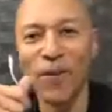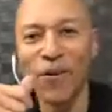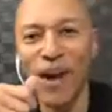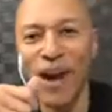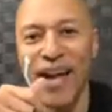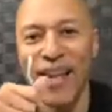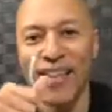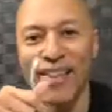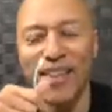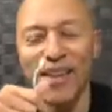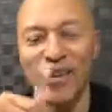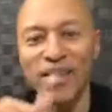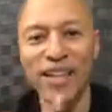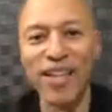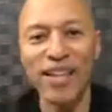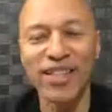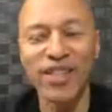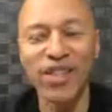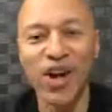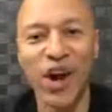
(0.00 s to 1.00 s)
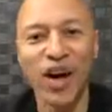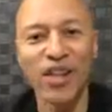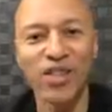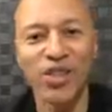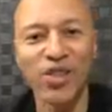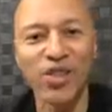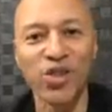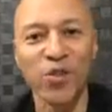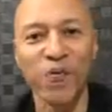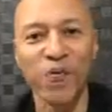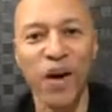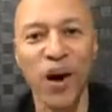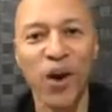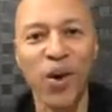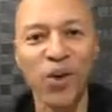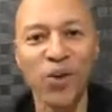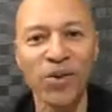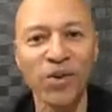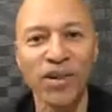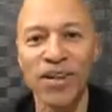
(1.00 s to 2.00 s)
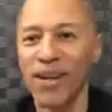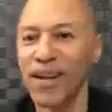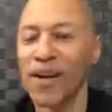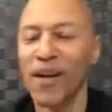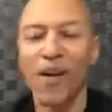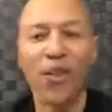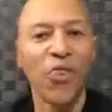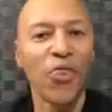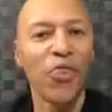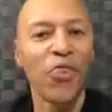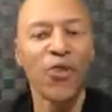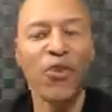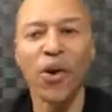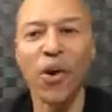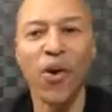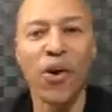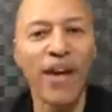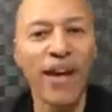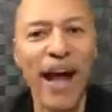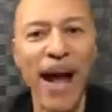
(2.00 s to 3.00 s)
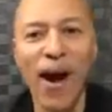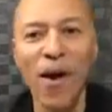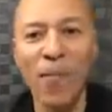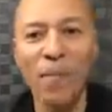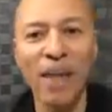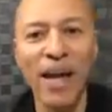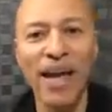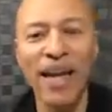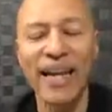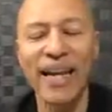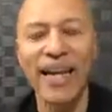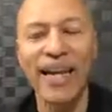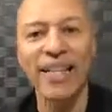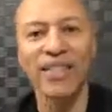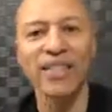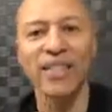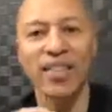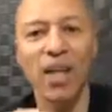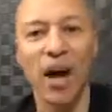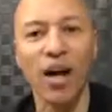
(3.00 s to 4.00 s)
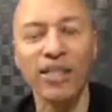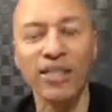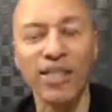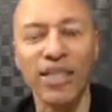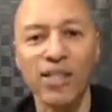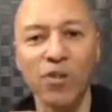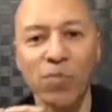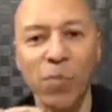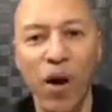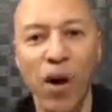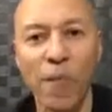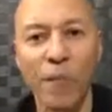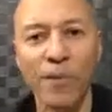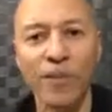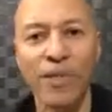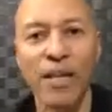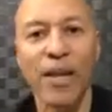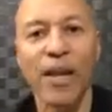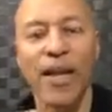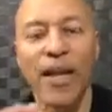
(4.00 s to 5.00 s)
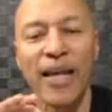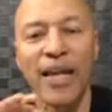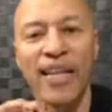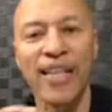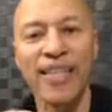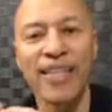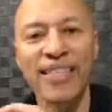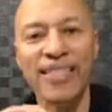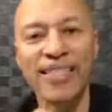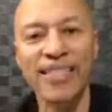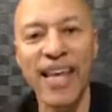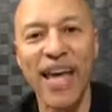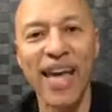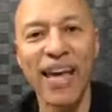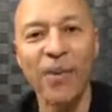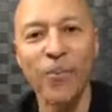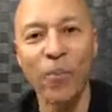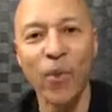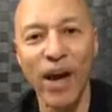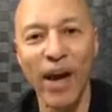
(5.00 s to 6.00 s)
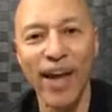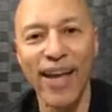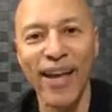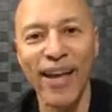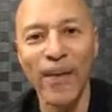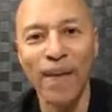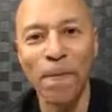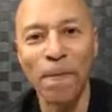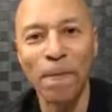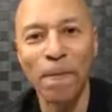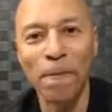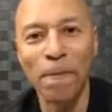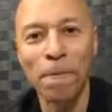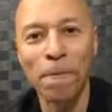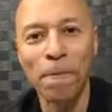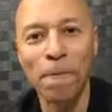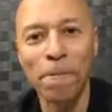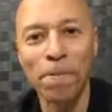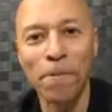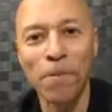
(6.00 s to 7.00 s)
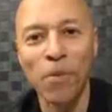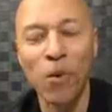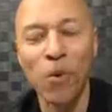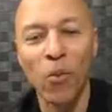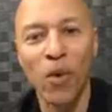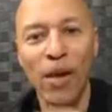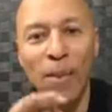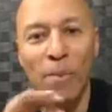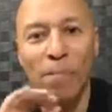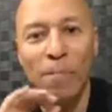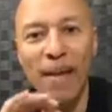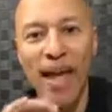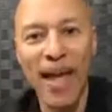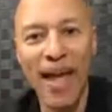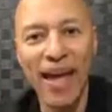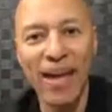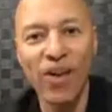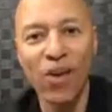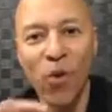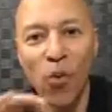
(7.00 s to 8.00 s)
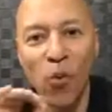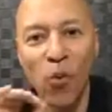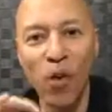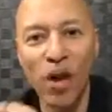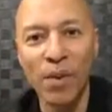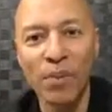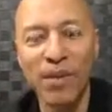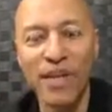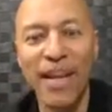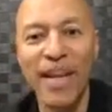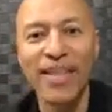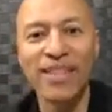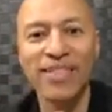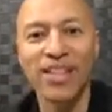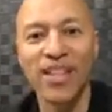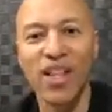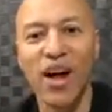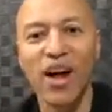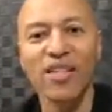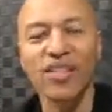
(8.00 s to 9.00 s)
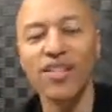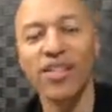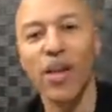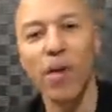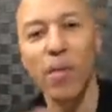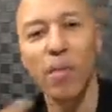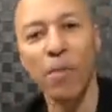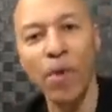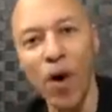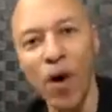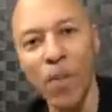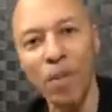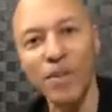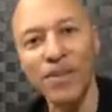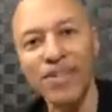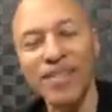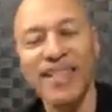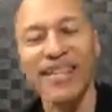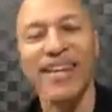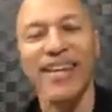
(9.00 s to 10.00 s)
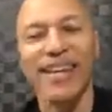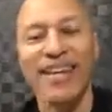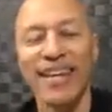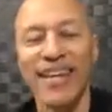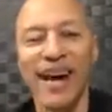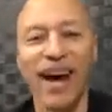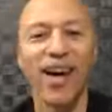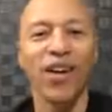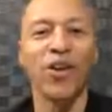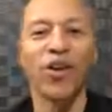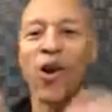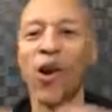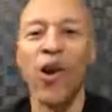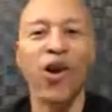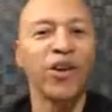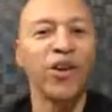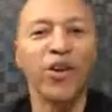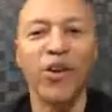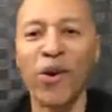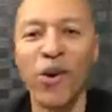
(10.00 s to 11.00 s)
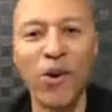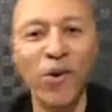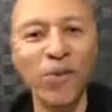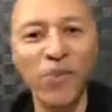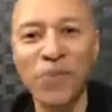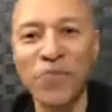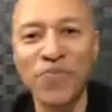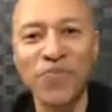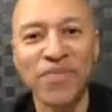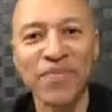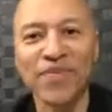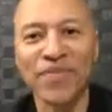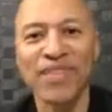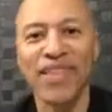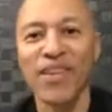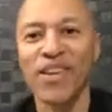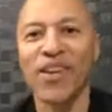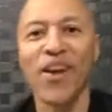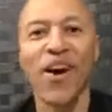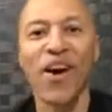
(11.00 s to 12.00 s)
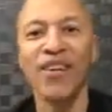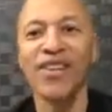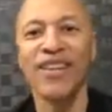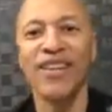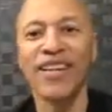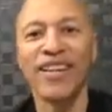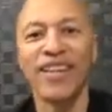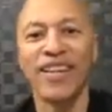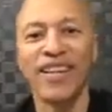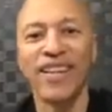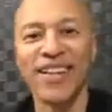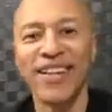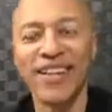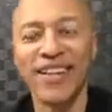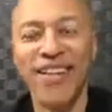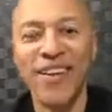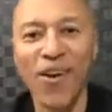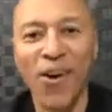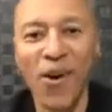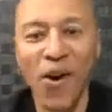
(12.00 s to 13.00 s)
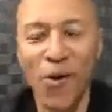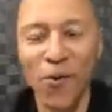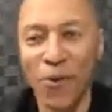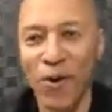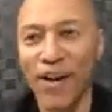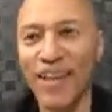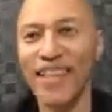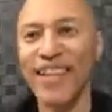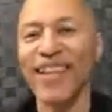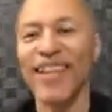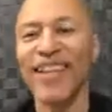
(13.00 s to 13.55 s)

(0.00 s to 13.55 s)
right? That charges your phone, throw it out, man. It has lost its purpose. And in the same way, when man or woman has lost their purpose, God will call you home. You're all done. Or what?